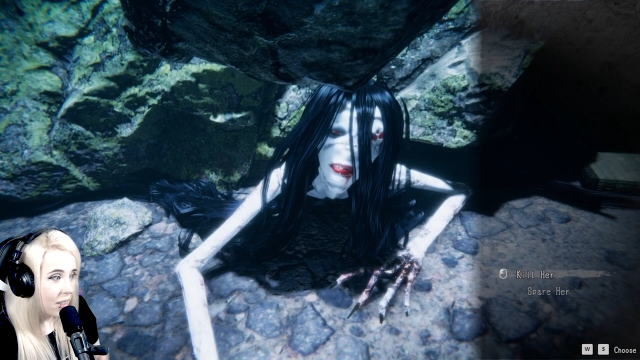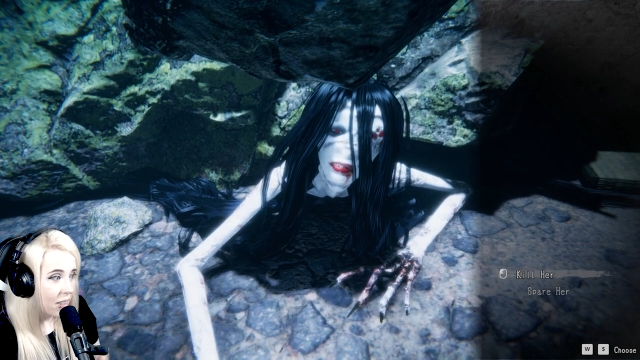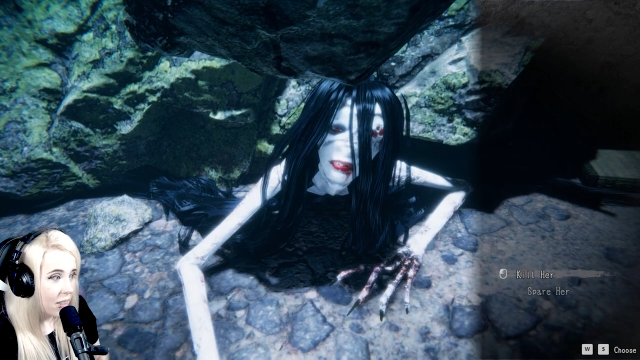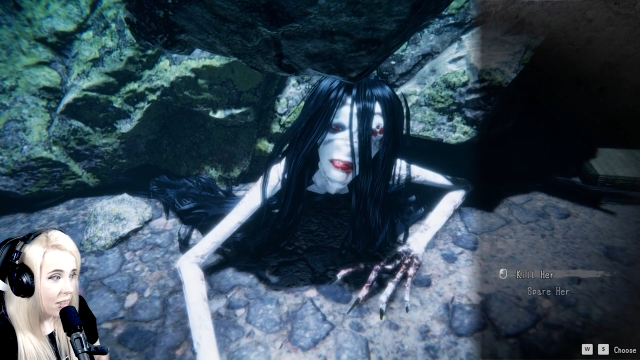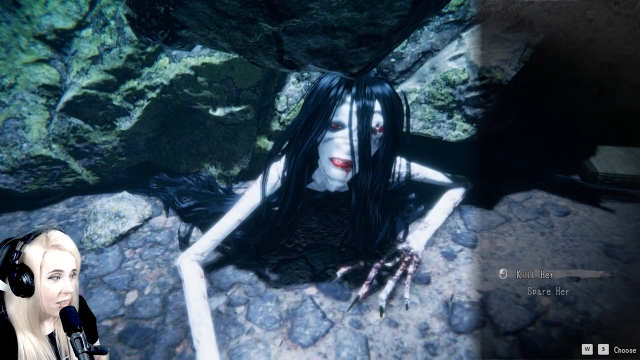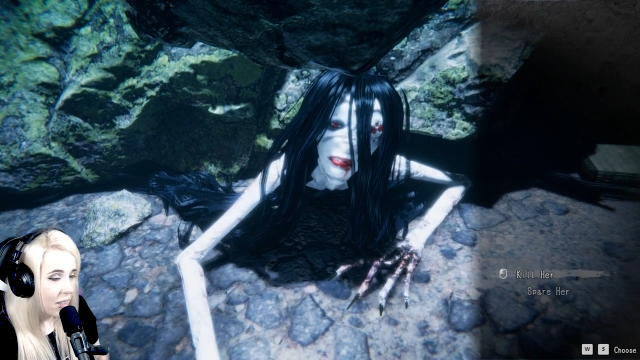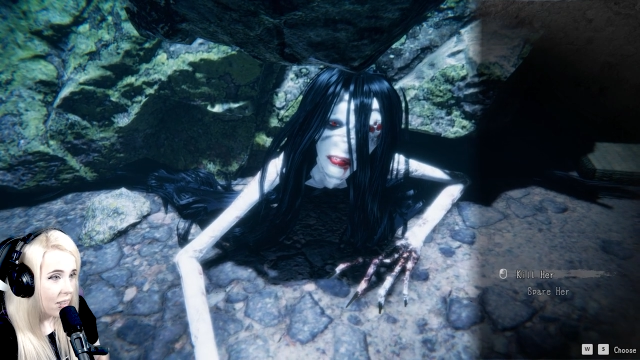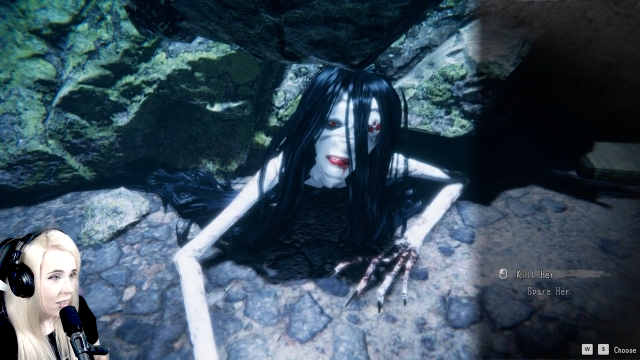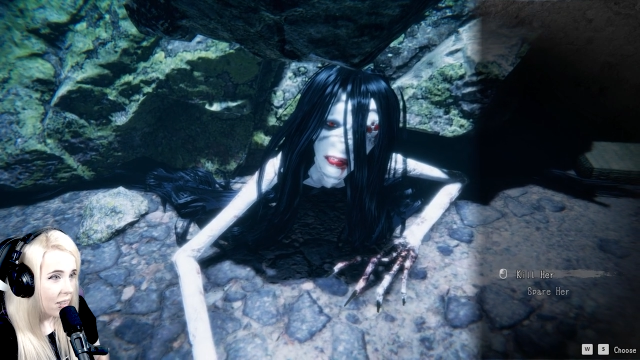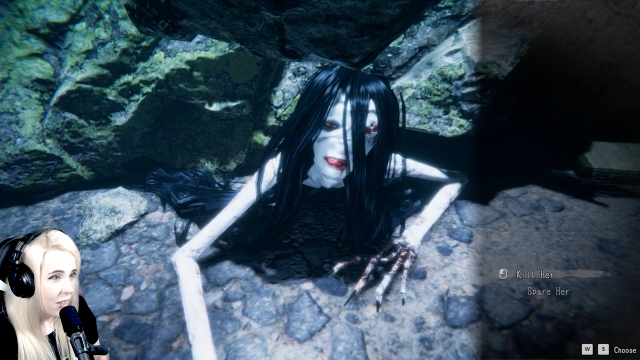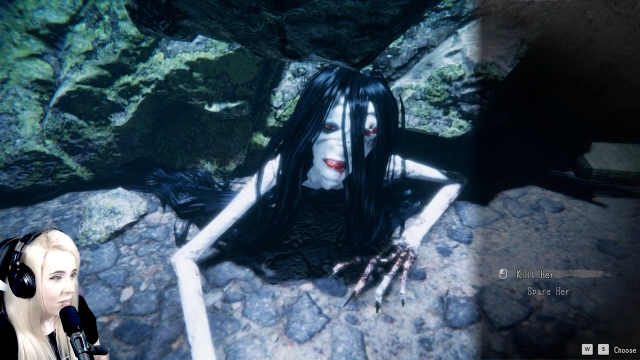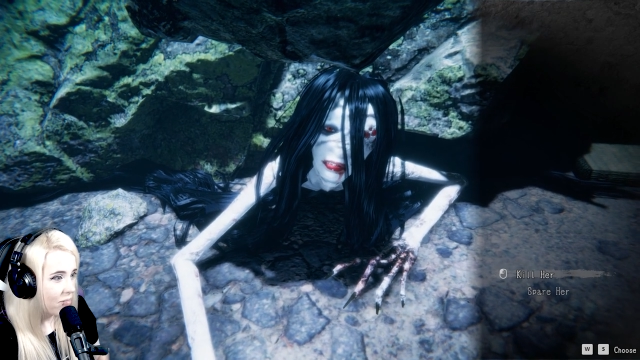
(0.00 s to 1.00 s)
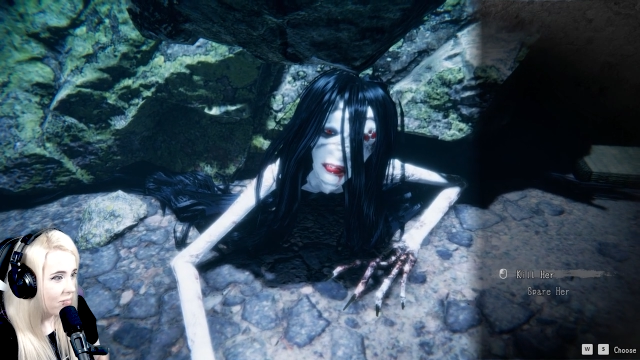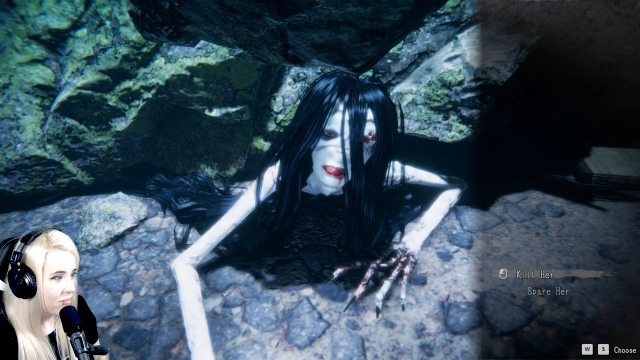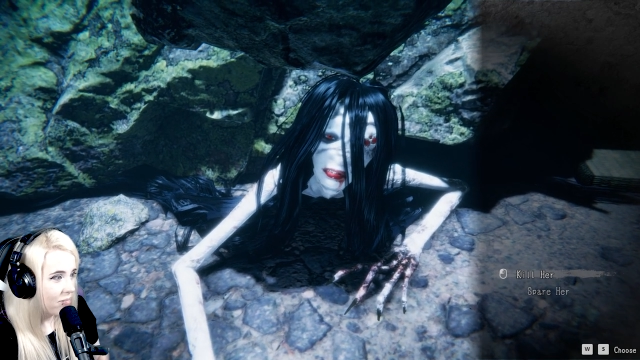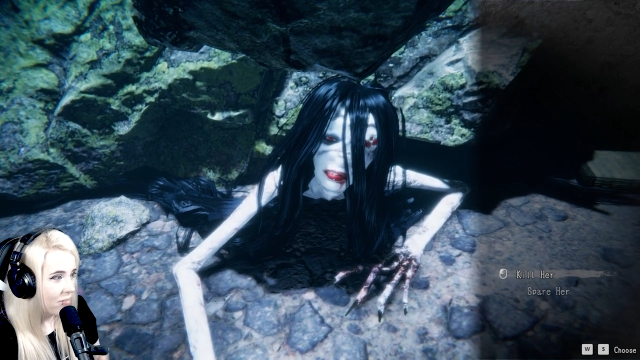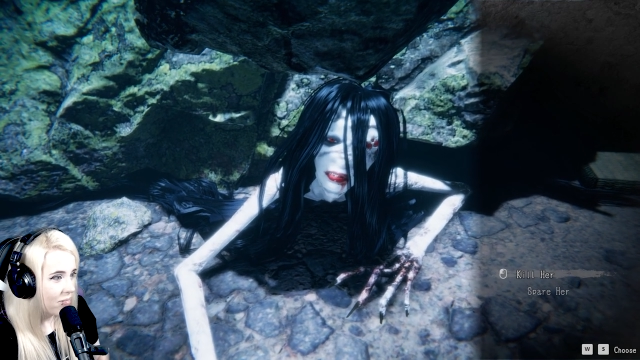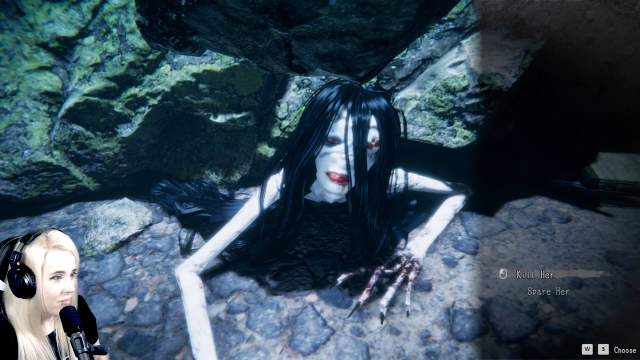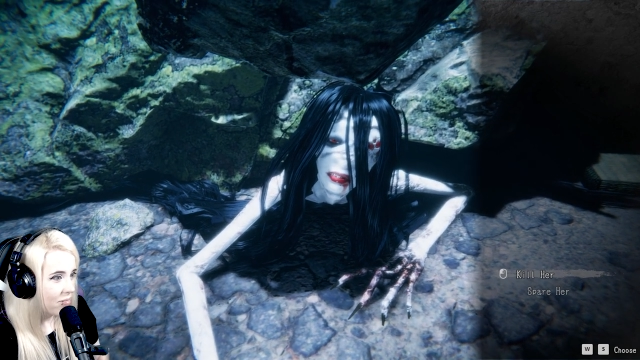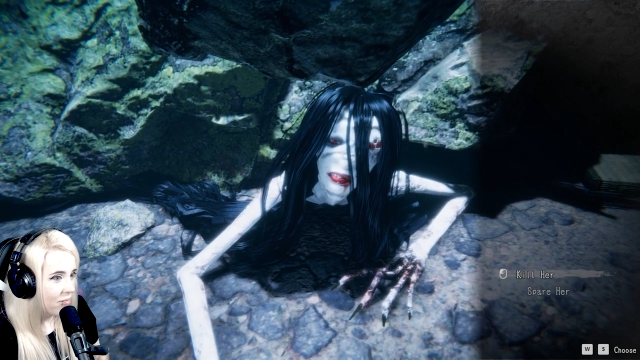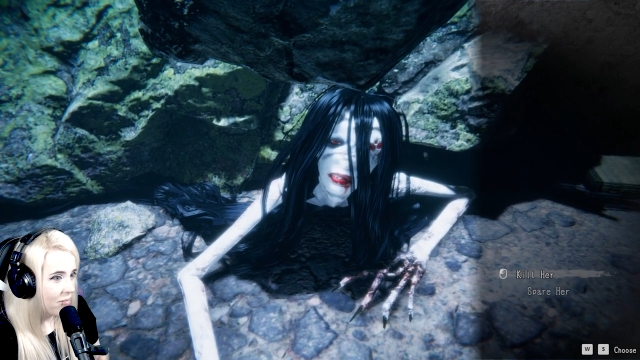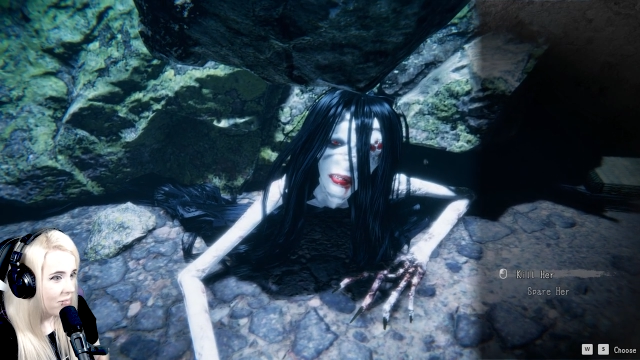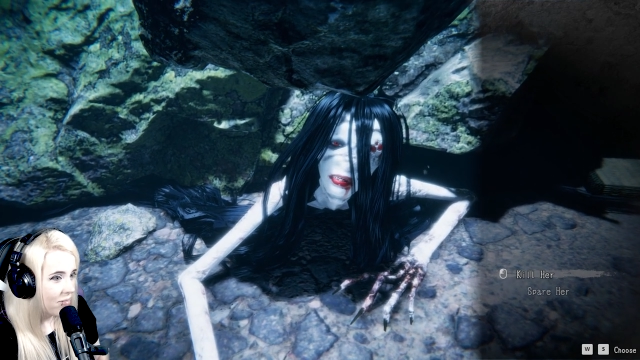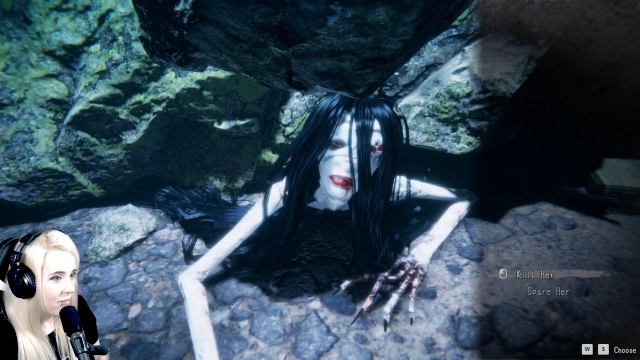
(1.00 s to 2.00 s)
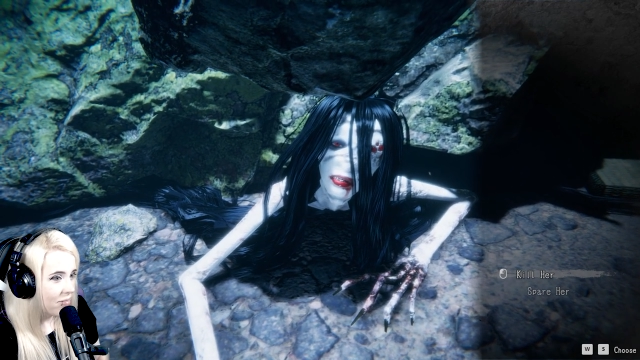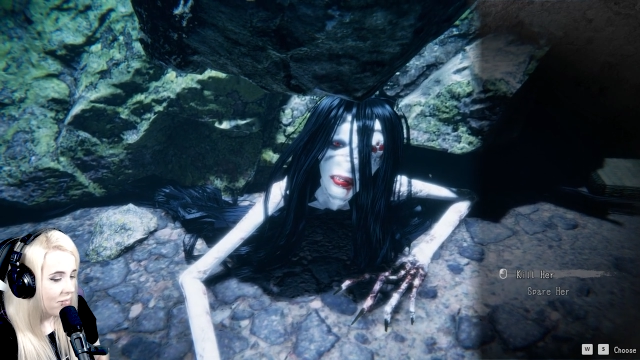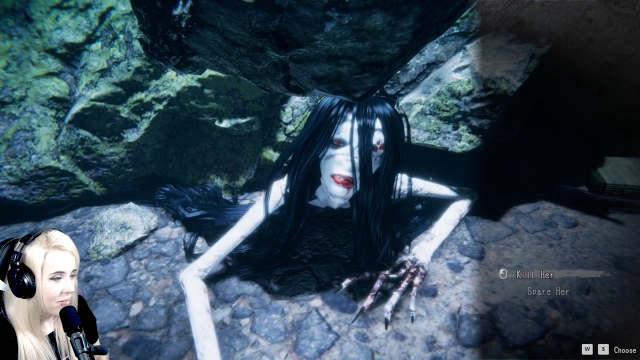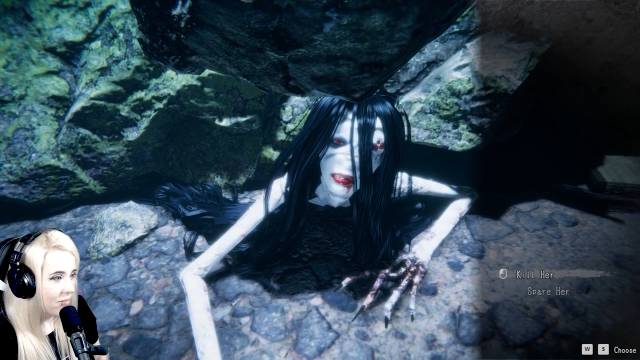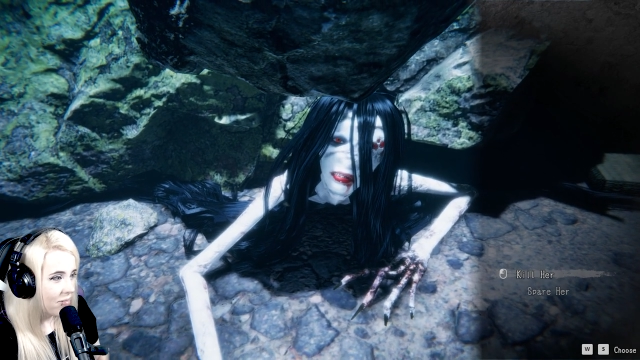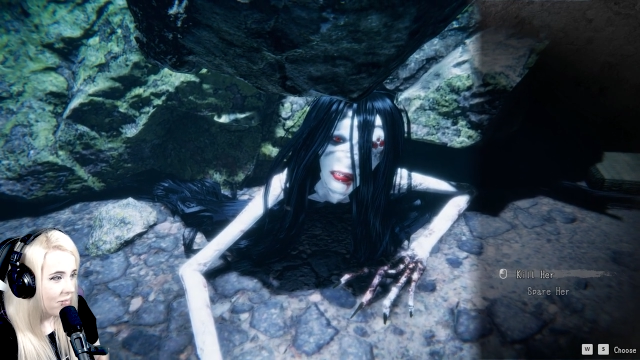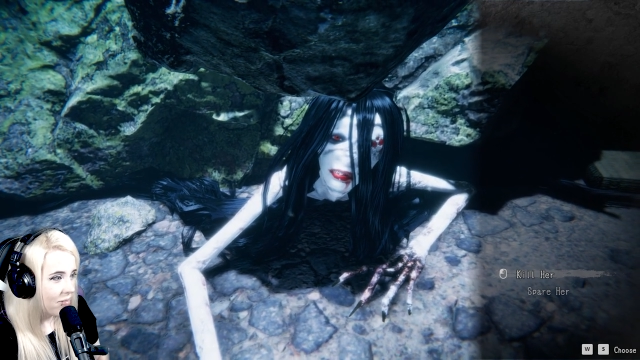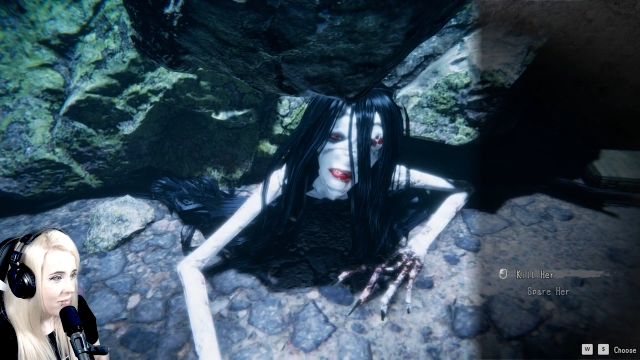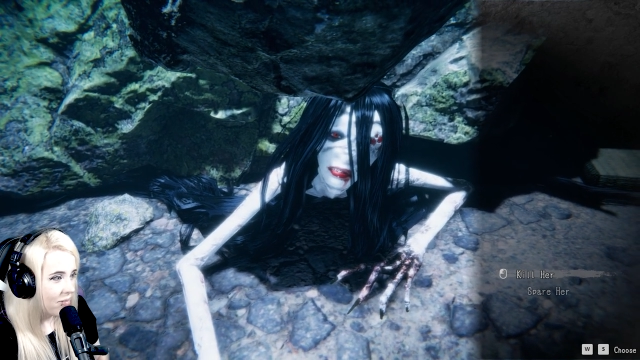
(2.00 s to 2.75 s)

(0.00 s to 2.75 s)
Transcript: (silence)